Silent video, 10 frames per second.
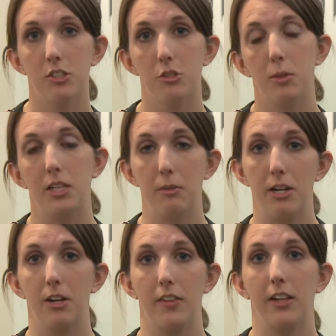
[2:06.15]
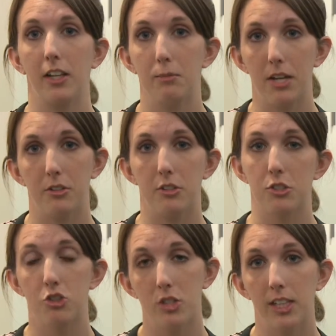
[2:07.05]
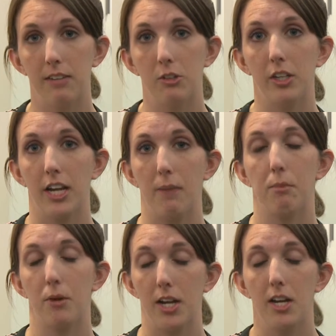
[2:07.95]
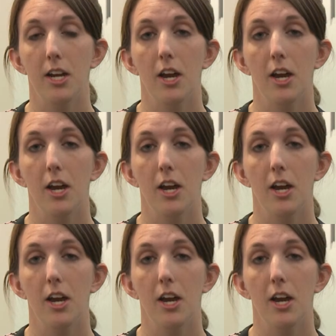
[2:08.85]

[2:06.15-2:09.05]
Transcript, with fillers: to Windermere and then come down into street level and operate